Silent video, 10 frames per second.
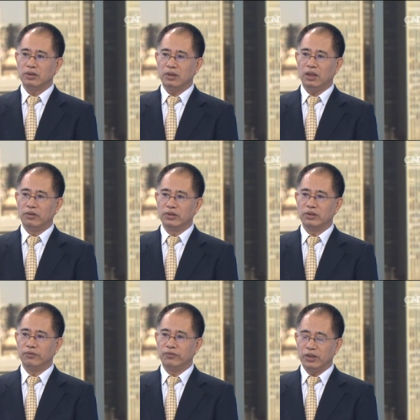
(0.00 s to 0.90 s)
it was
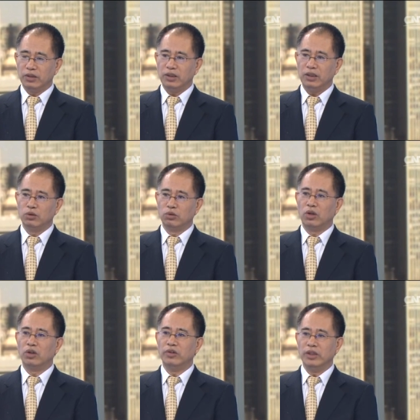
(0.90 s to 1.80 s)
a very
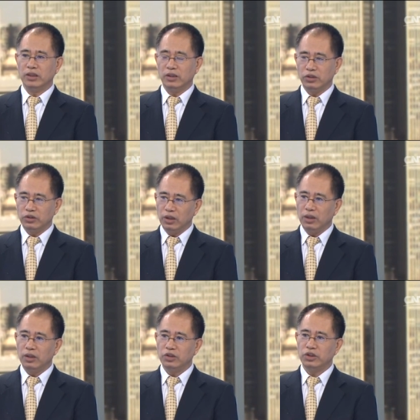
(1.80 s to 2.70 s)
roaring
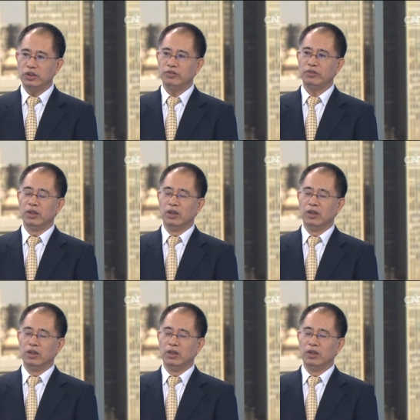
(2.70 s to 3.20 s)
initiative,